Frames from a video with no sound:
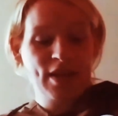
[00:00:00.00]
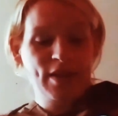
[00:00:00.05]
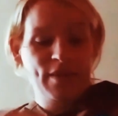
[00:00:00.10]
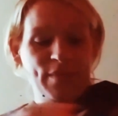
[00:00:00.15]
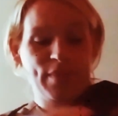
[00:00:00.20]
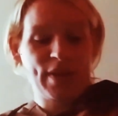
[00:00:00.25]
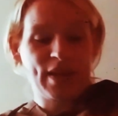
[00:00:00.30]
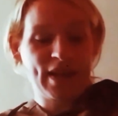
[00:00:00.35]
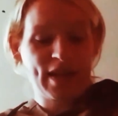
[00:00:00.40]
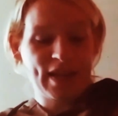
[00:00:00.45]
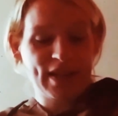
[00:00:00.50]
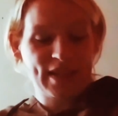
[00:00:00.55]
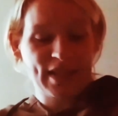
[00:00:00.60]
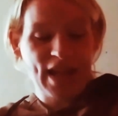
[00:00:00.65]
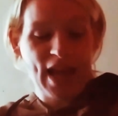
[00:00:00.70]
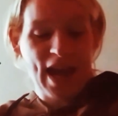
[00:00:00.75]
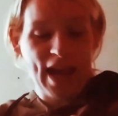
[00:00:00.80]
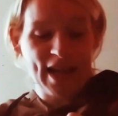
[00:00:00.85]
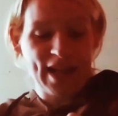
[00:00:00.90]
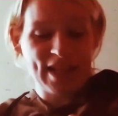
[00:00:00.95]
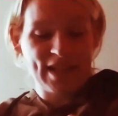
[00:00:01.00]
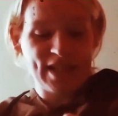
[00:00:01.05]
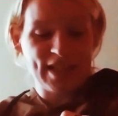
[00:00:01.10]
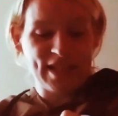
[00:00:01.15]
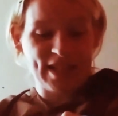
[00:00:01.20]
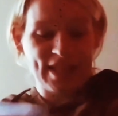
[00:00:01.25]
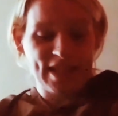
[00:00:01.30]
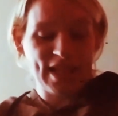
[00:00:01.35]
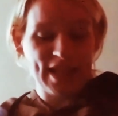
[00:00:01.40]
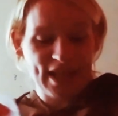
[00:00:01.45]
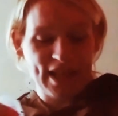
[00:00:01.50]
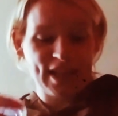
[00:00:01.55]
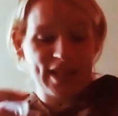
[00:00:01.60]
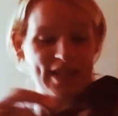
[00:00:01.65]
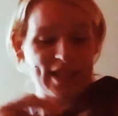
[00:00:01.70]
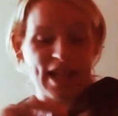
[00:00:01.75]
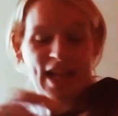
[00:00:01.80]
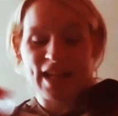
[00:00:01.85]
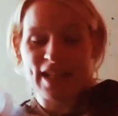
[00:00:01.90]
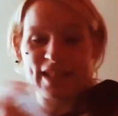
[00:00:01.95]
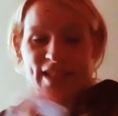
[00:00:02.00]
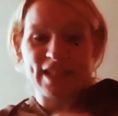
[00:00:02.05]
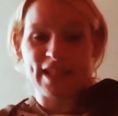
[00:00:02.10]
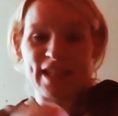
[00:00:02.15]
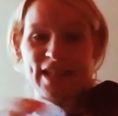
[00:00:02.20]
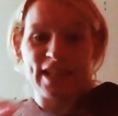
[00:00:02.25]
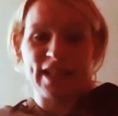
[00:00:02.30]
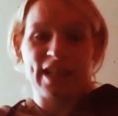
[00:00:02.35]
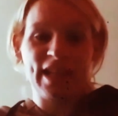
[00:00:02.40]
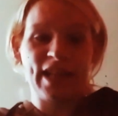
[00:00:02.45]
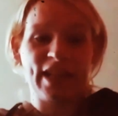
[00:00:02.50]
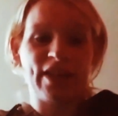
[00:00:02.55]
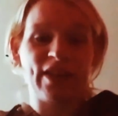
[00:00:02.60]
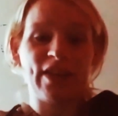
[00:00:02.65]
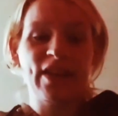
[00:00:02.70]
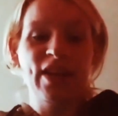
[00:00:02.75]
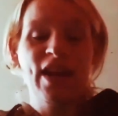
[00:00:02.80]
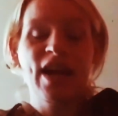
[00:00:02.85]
because I can just slide this in here.